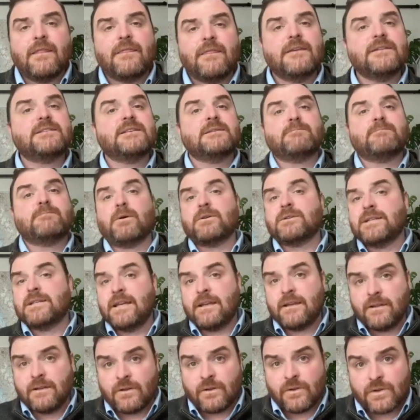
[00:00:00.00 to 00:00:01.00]
This is
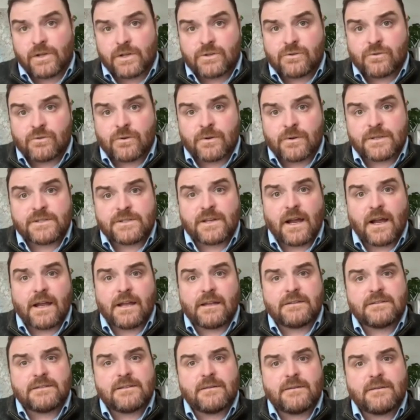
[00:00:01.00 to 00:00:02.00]
particularly true in
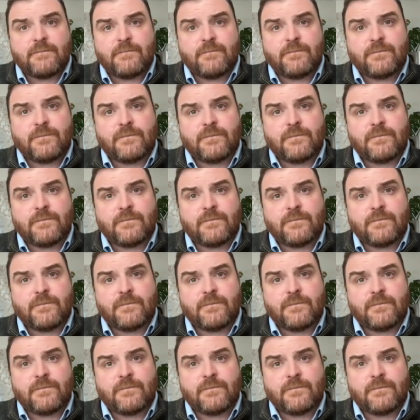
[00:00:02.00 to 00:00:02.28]
science.